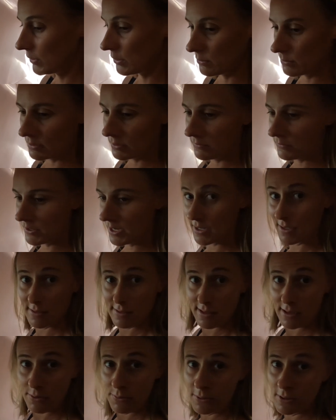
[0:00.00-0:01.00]
but we find
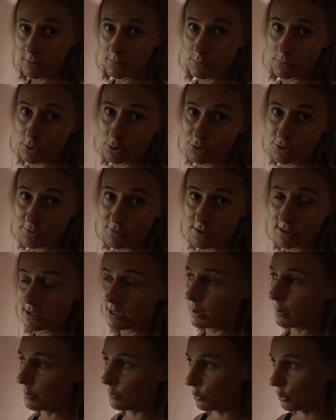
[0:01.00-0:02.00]
that we most of the
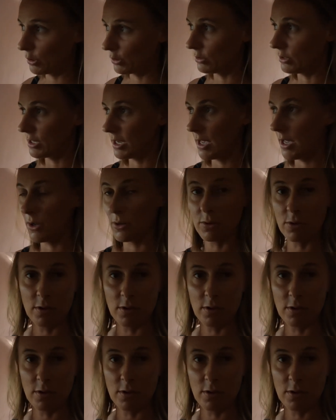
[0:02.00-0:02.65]
time want to look out,